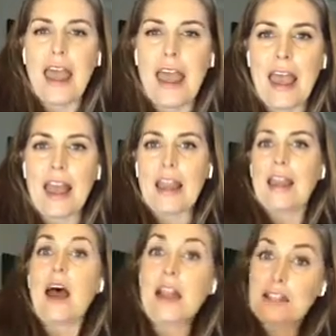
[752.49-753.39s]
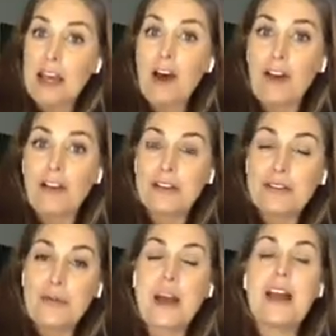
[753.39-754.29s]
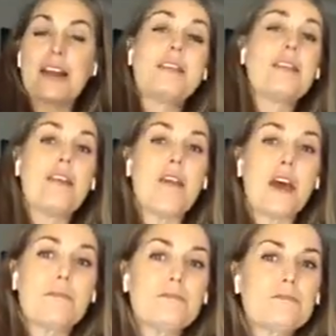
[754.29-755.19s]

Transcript: And until we got into the event.